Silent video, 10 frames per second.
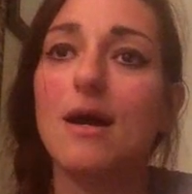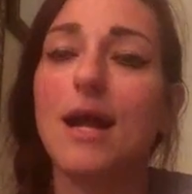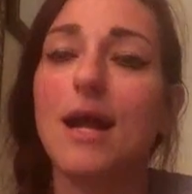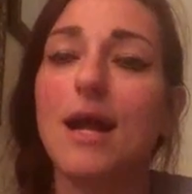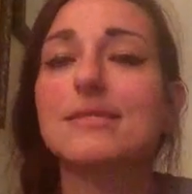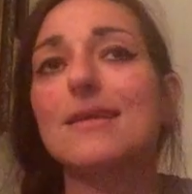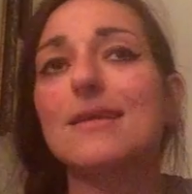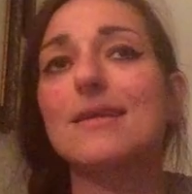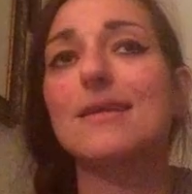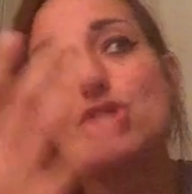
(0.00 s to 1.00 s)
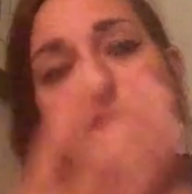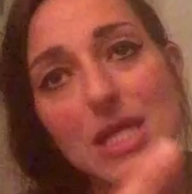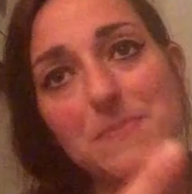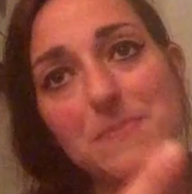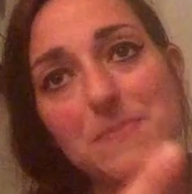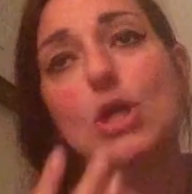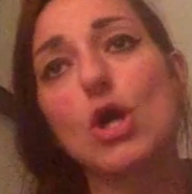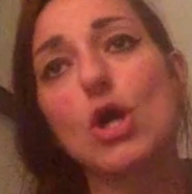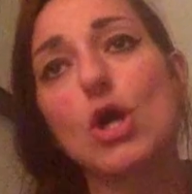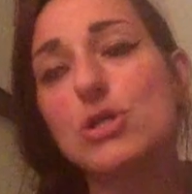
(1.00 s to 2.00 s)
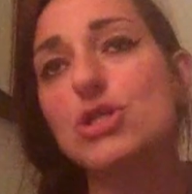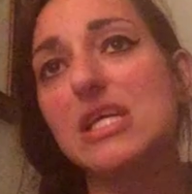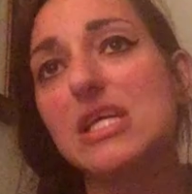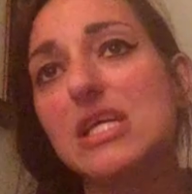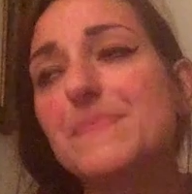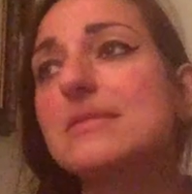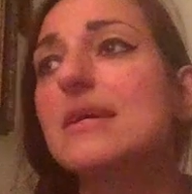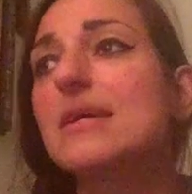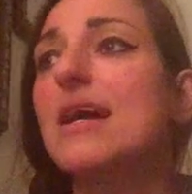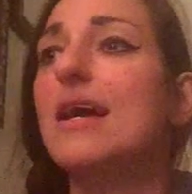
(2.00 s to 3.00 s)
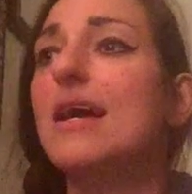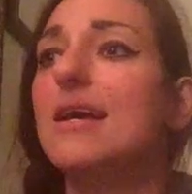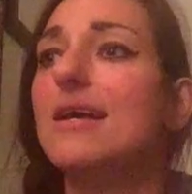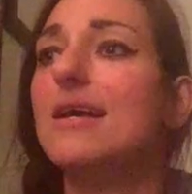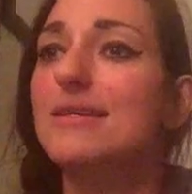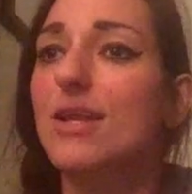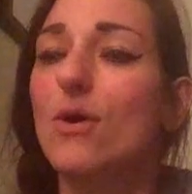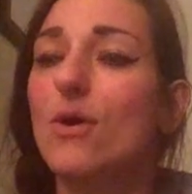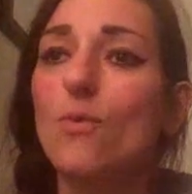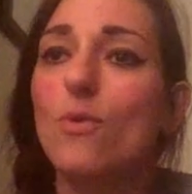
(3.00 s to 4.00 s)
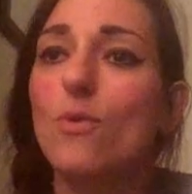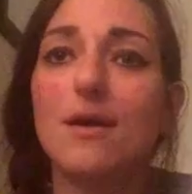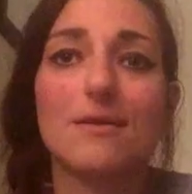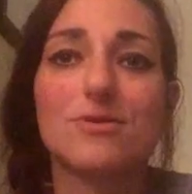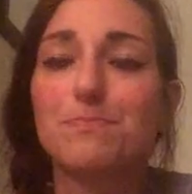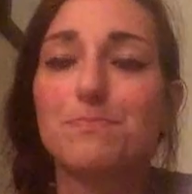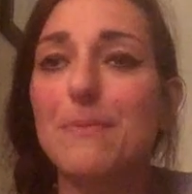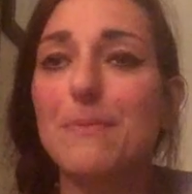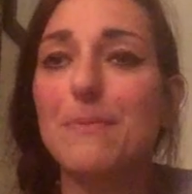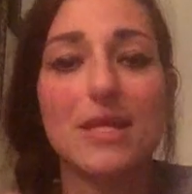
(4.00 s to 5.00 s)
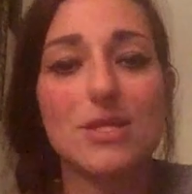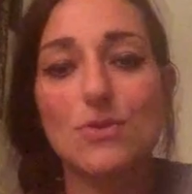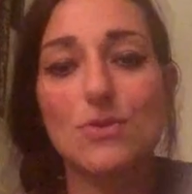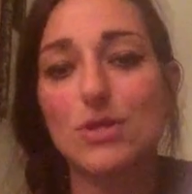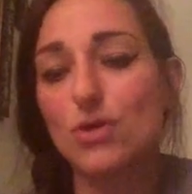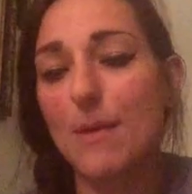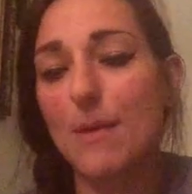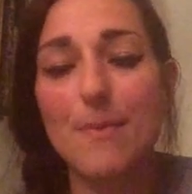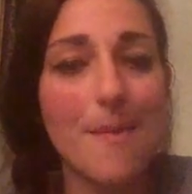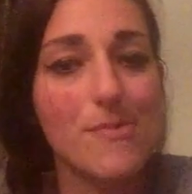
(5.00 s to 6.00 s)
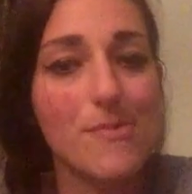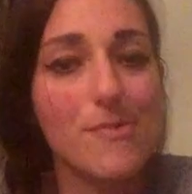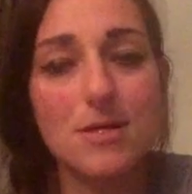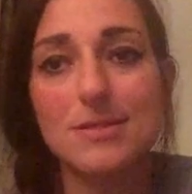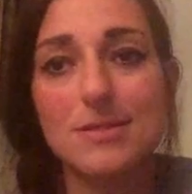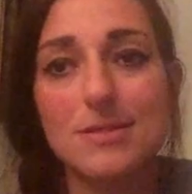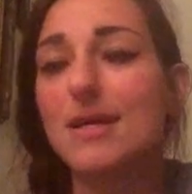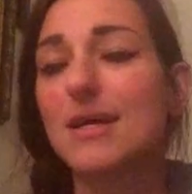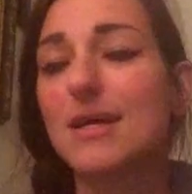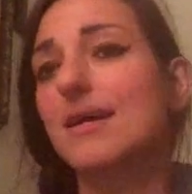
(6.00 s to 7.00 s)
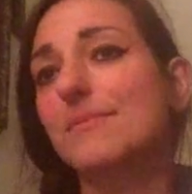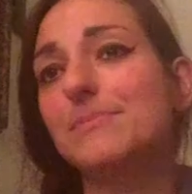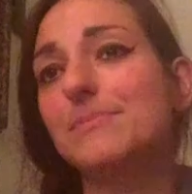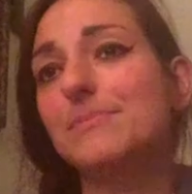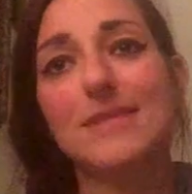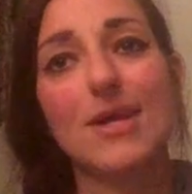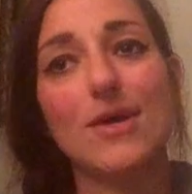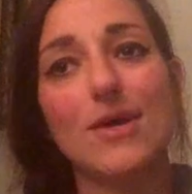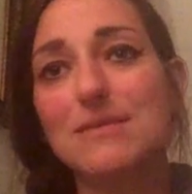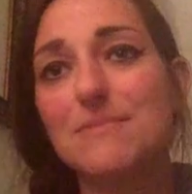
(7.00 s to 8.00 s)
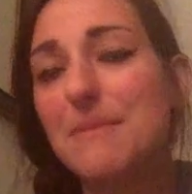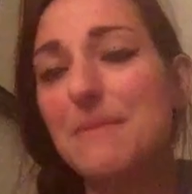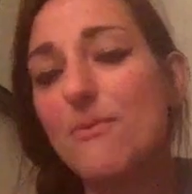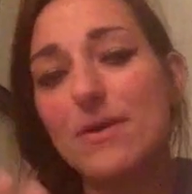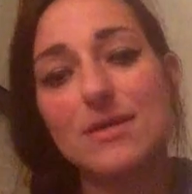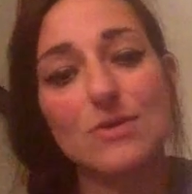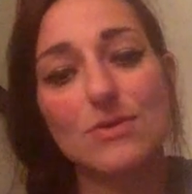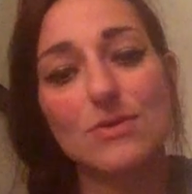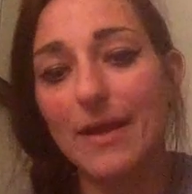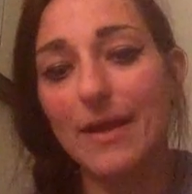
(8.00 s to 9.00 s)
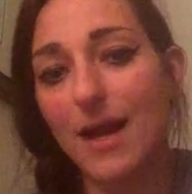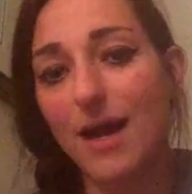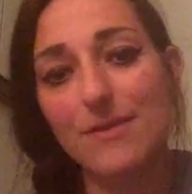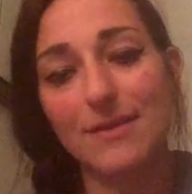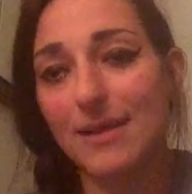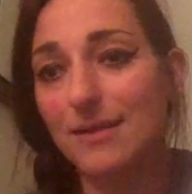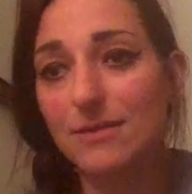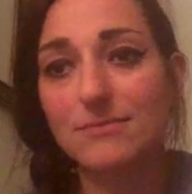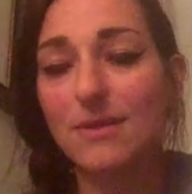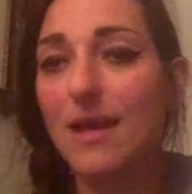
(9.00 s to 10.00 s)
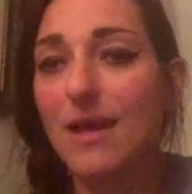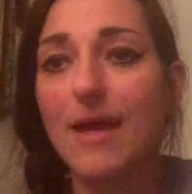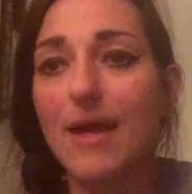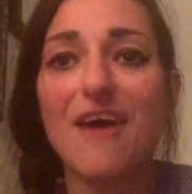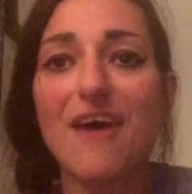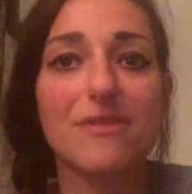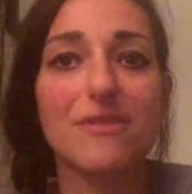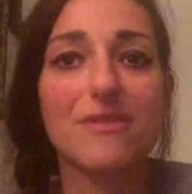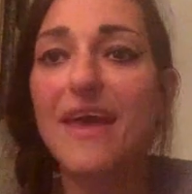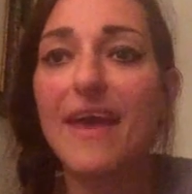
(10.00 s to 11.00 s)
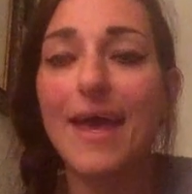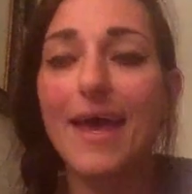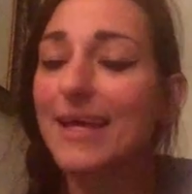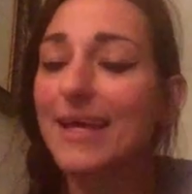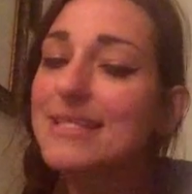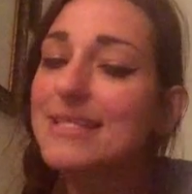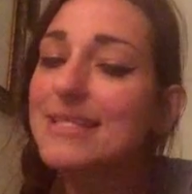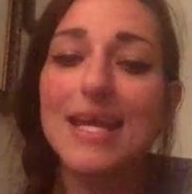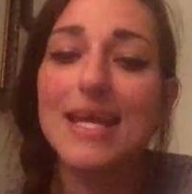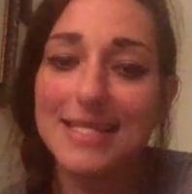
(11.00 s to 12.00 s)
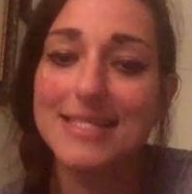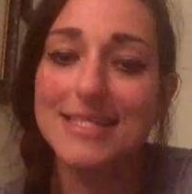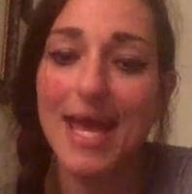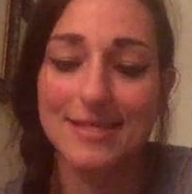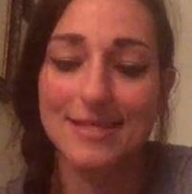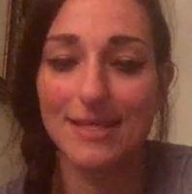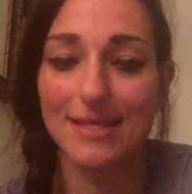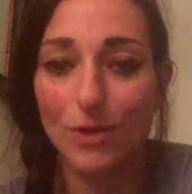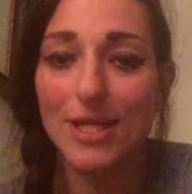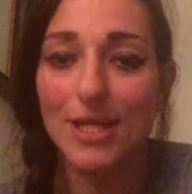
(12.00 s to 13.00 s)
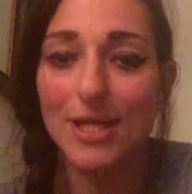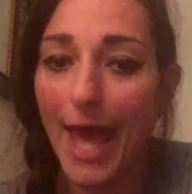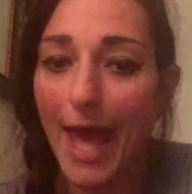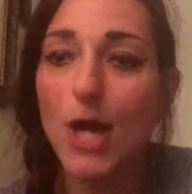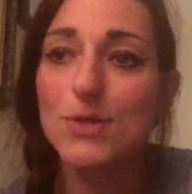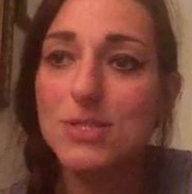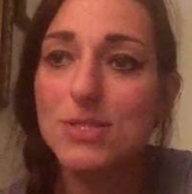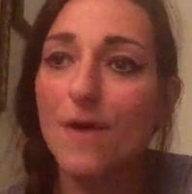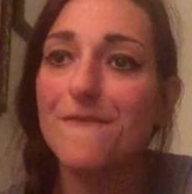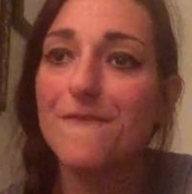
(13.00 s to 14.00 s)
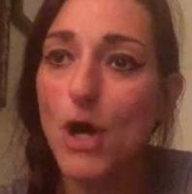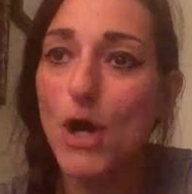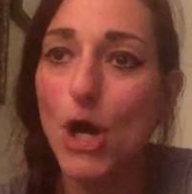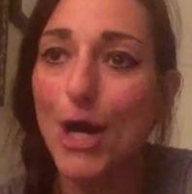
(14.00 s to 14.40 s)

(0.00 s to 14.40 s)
the Jeeps, the Cobra Jeeps. You know, there's people wanting to do the Trouble Bubbles, do like half the pit. Like, it's getting intense. Like, you need a house or a farm or